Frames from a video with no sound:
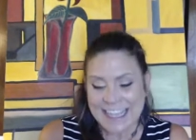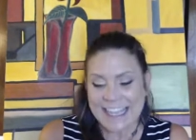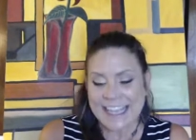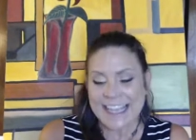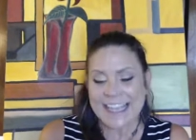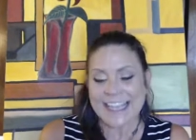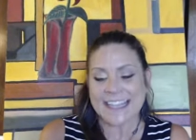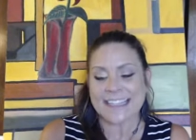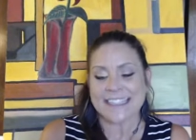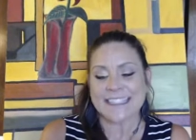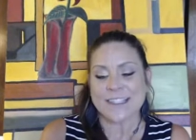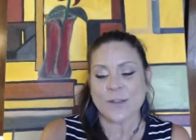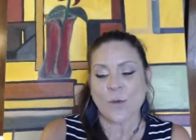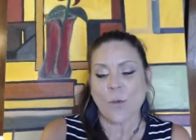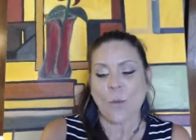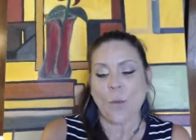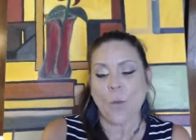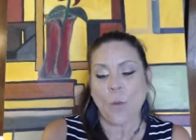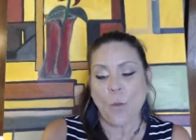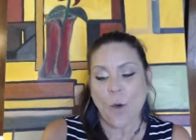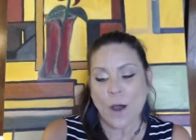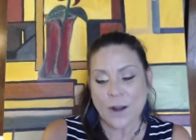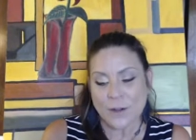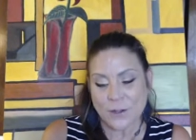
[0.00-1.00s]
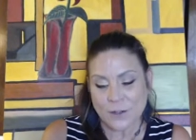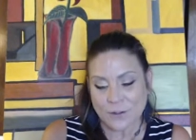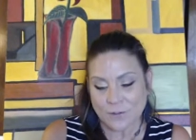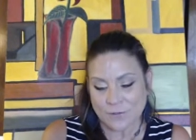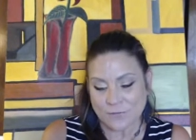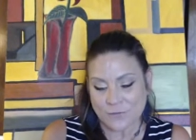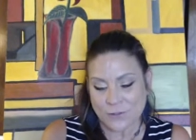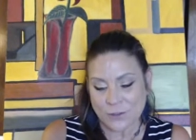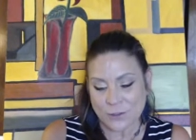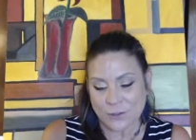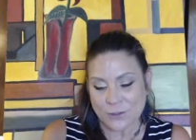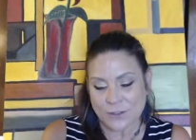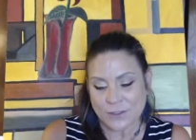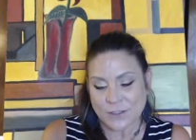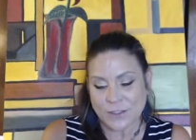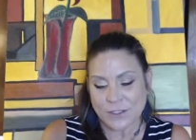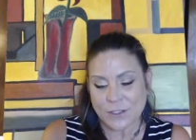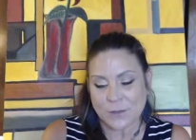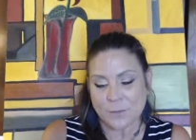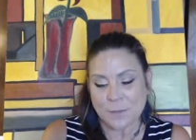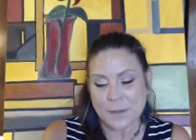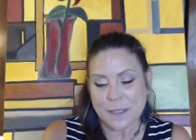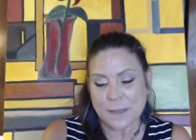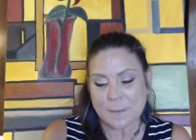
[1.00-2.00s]
it's wonderful
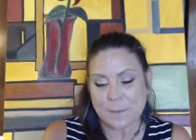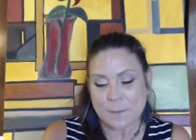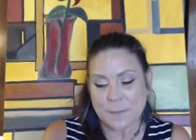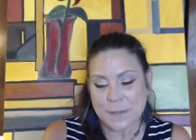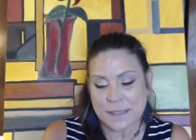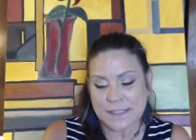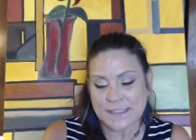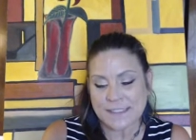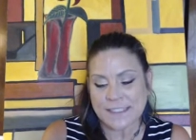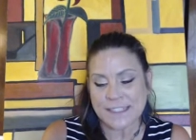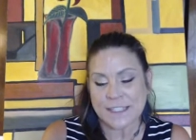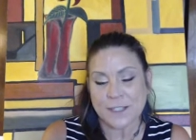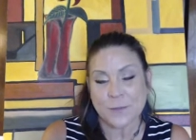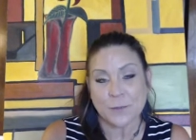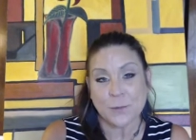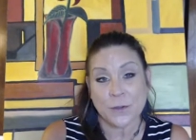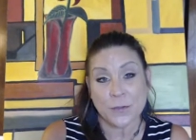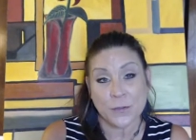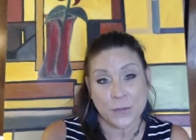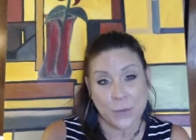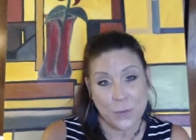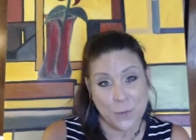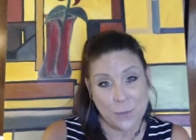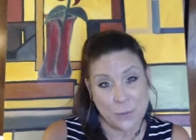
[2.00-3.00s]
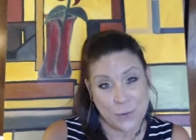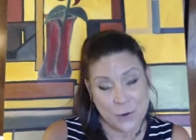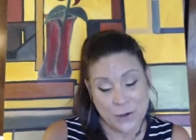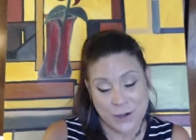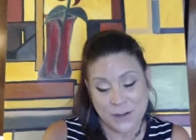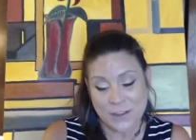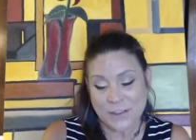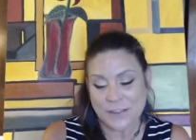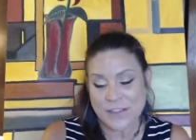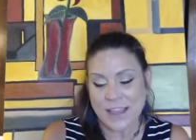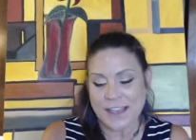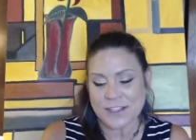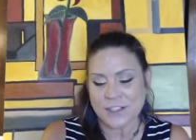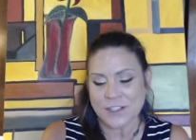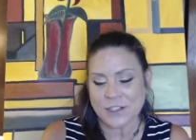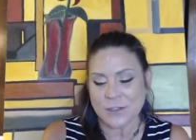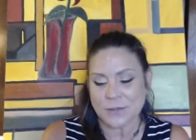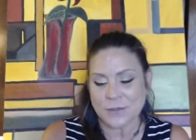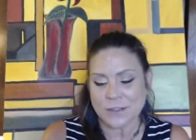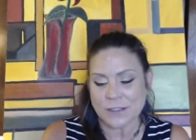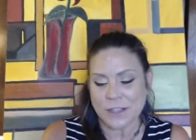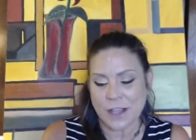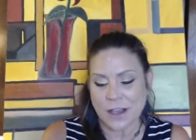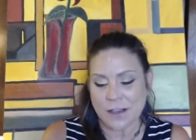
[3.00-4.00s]
to be busy with the work that you
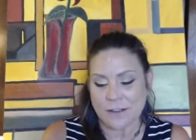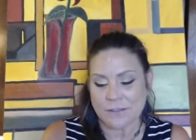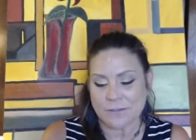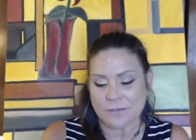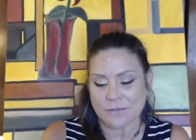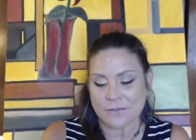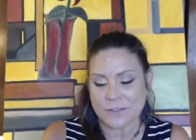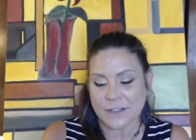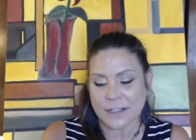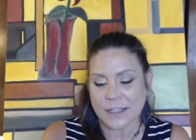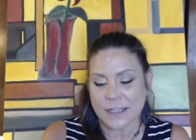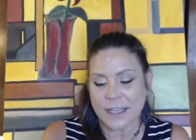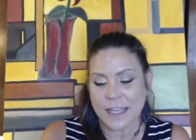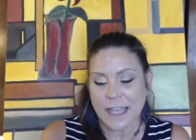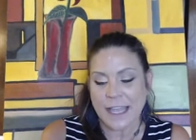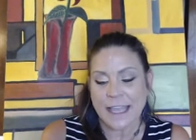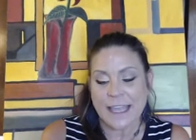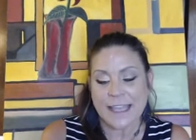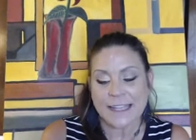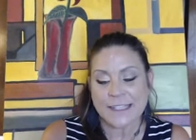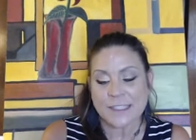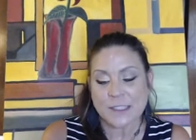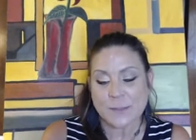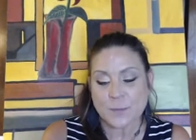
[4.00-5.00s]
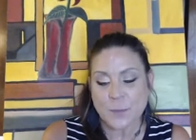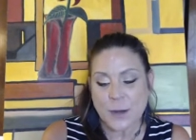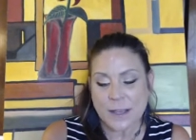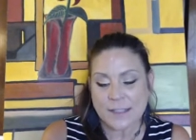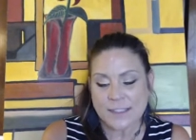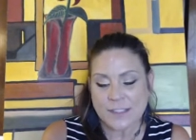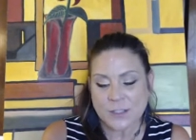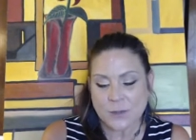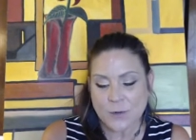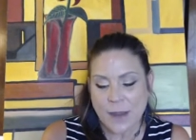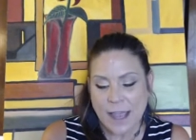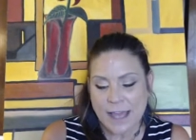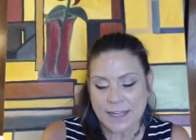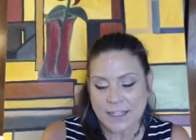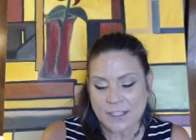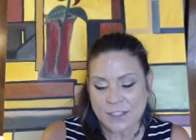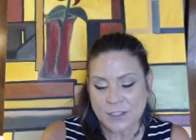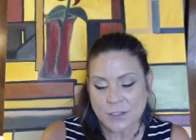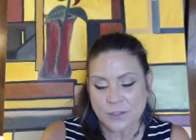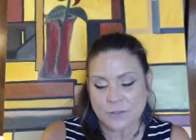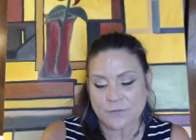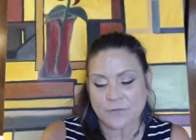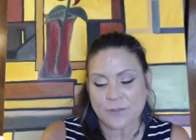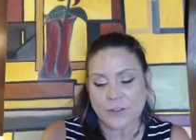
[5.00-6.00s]
love. Express
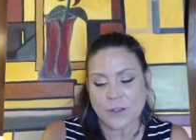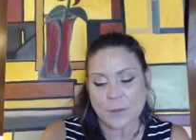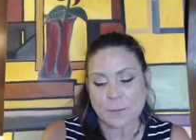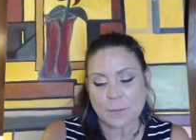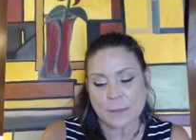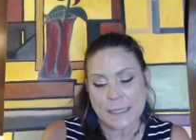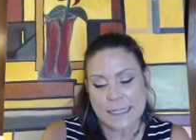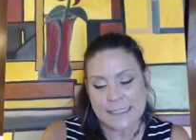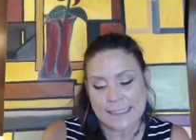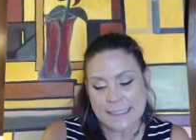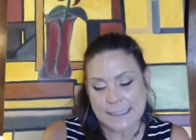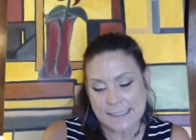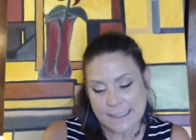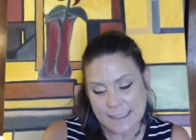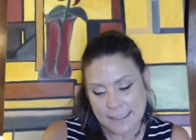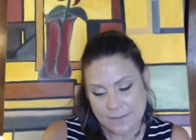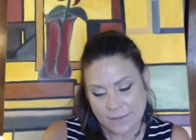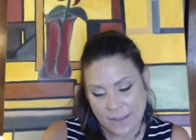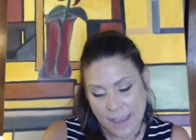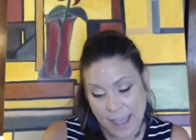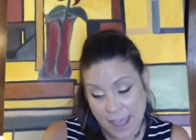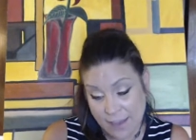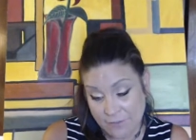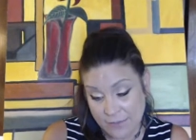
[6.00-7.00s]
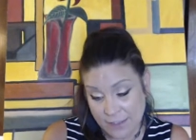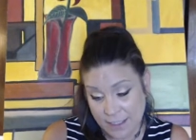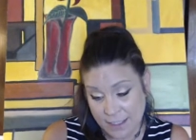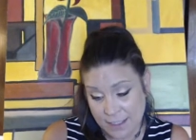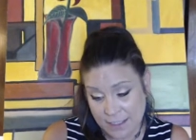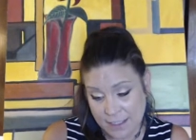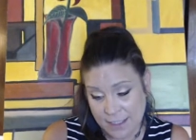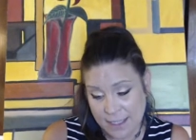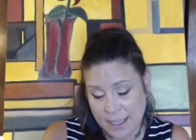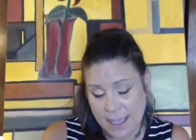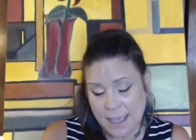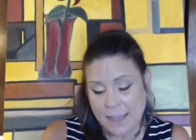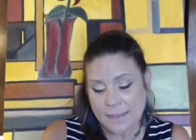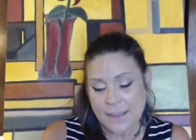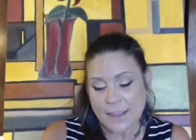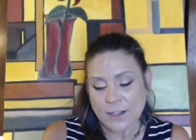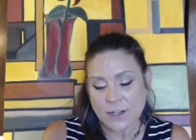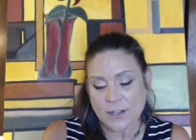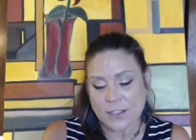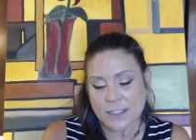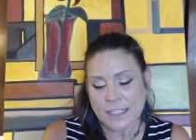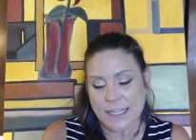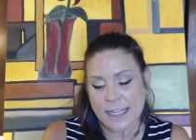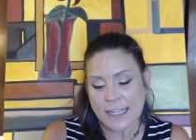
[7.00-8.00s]
gratitude for the blessings of heaven that
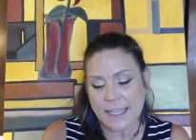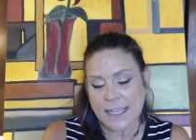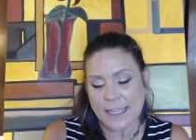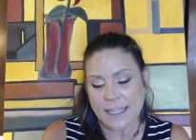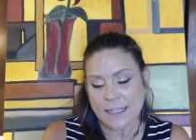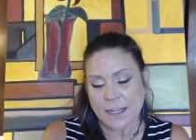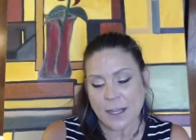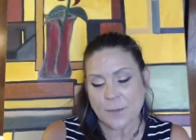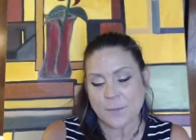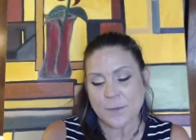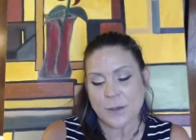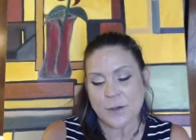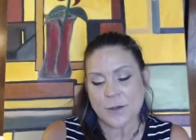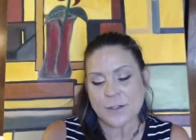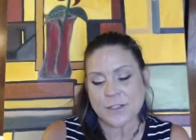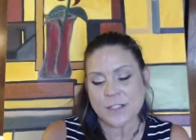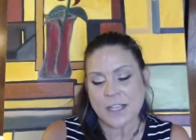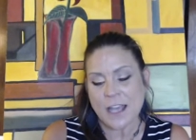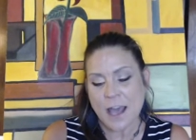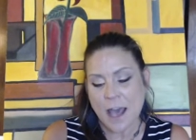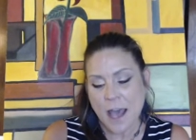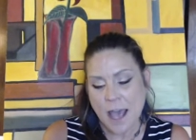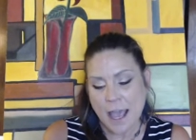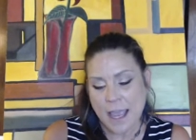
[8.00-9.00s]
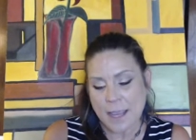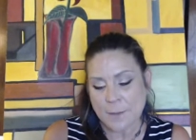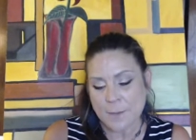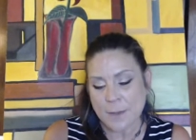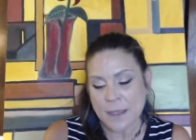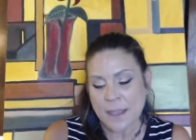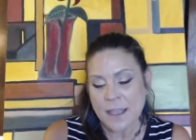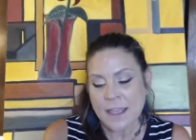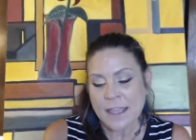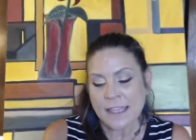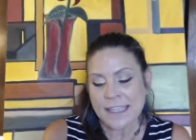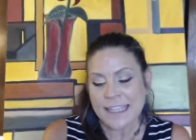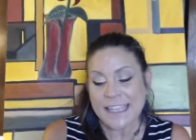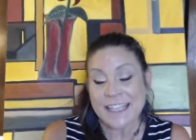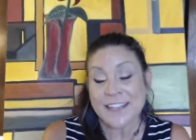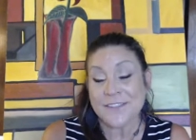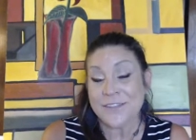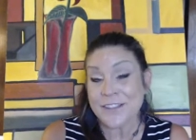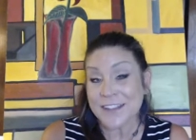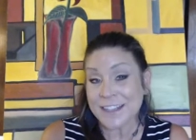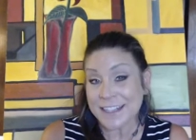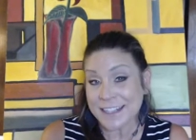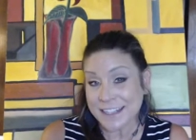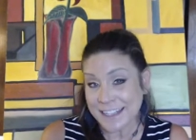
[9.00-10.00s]
are taking up your time,
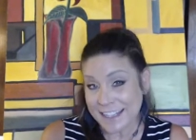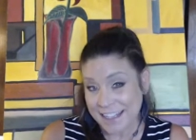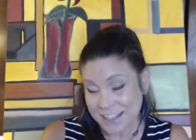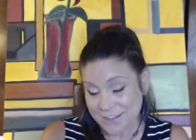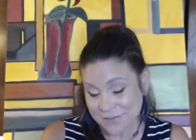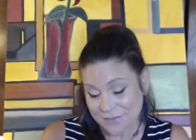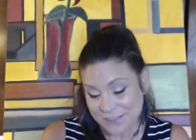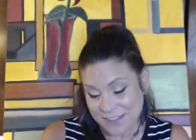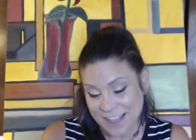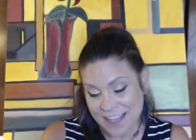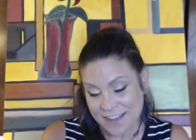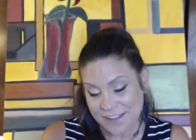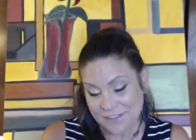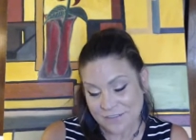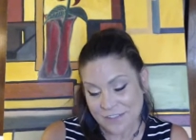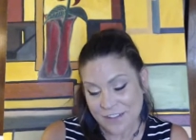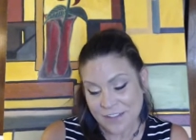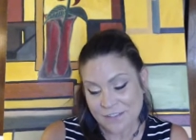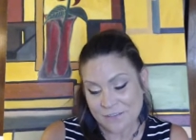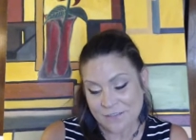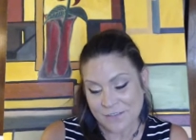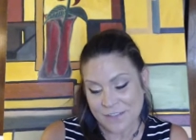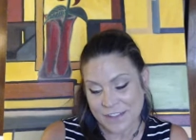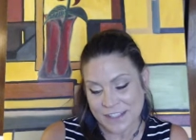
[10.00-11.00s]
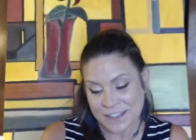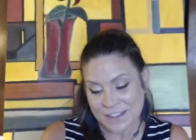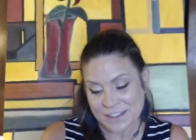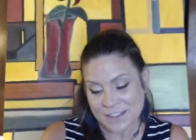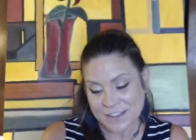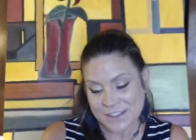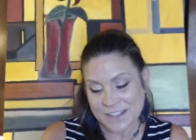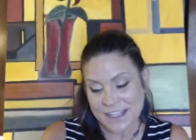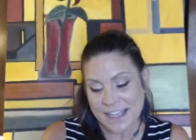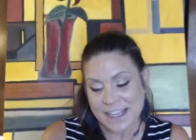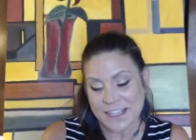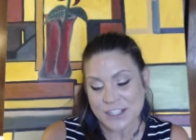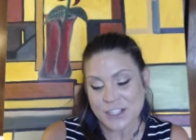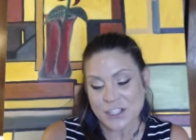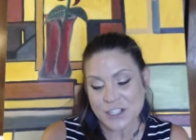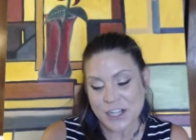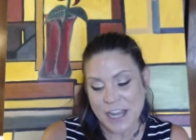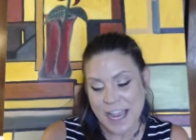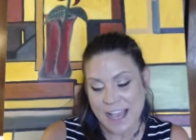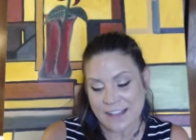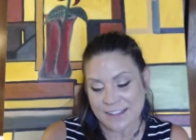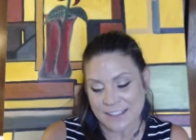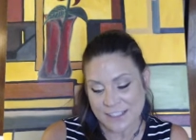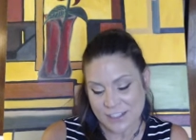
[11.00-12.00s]
even if life feels
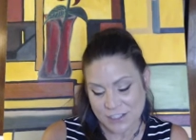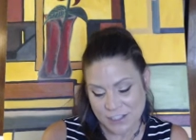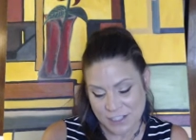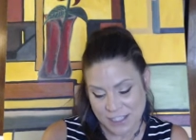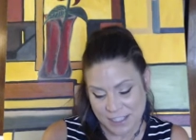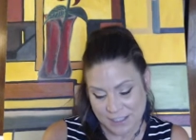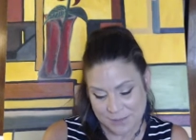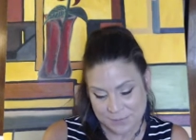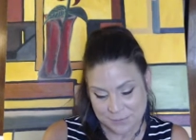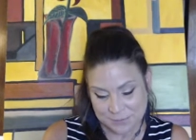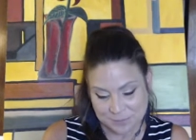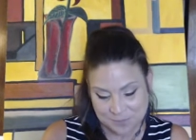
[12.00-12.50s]
challenging.